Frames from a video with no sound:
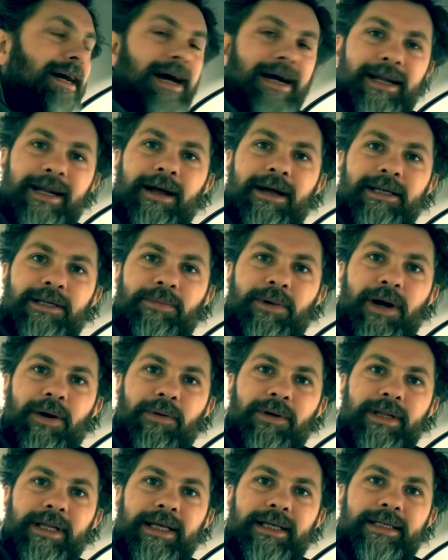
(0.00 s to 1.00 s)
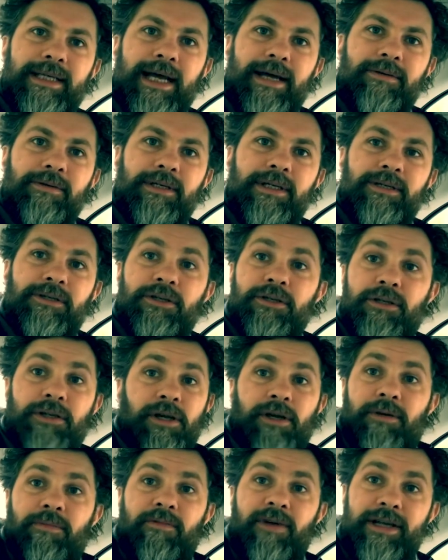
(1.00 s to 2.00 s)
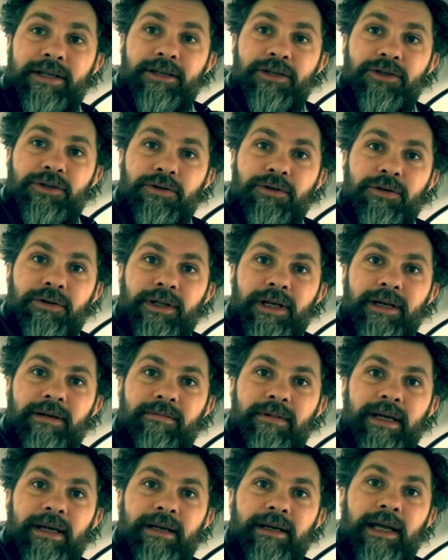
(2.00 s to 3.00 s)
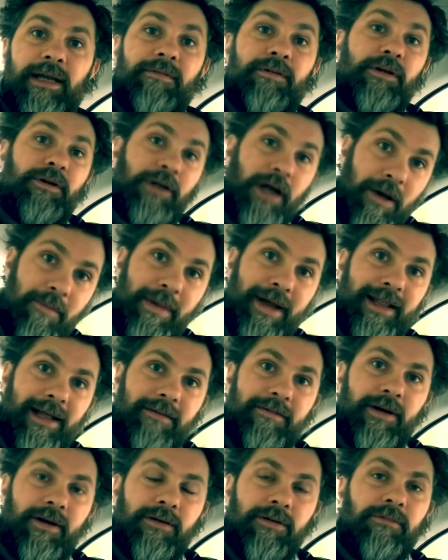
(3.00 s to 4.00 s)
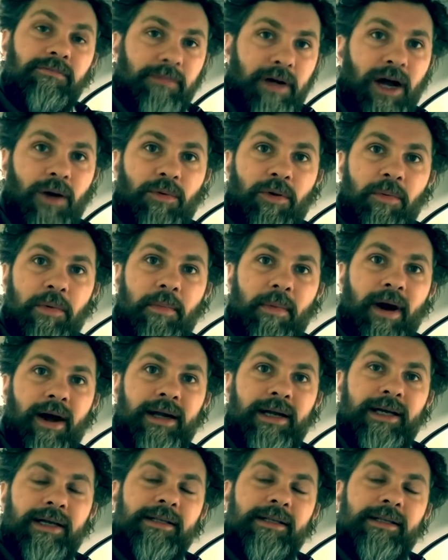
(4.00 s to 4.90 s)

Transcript: I'd like to buy one of these houses, just you can rest assured that if you don't make that phone call, I will be buying it.